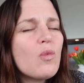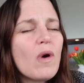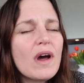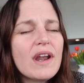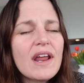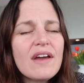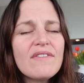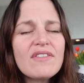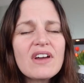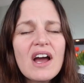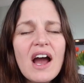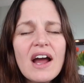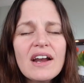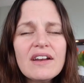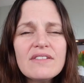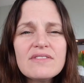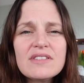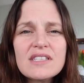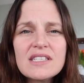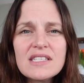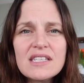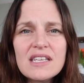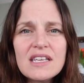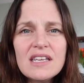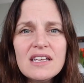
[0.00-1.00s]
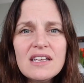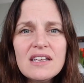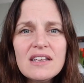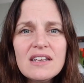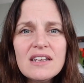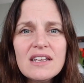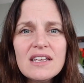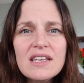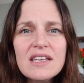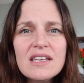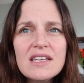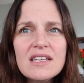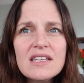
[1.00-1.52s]
what I've kind of seen
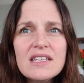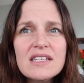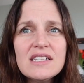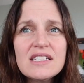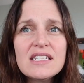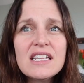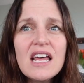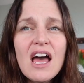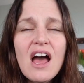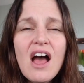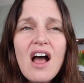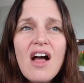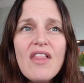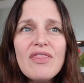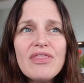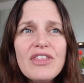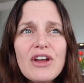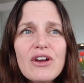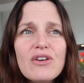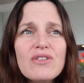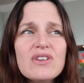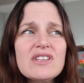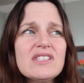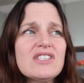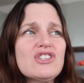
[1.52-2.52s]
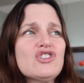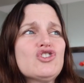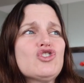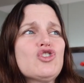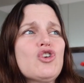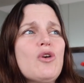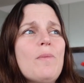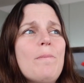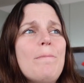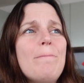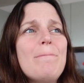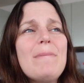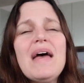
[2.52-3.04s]
is there is
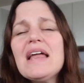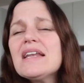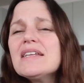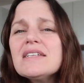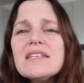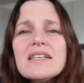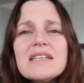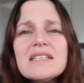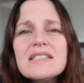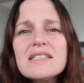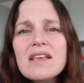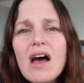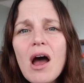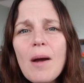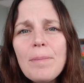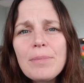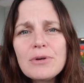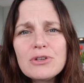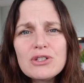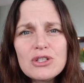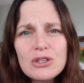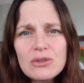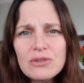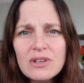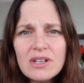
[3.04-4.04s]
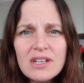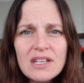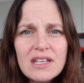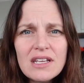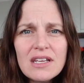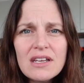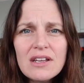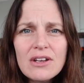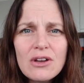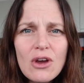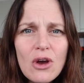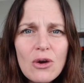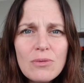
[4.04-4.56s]
tremendous
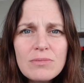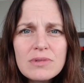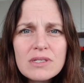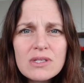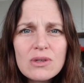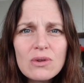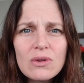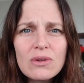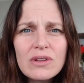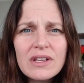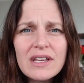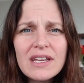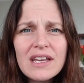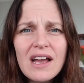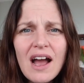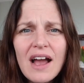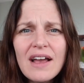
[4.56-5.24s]
opportunity in homeschooling.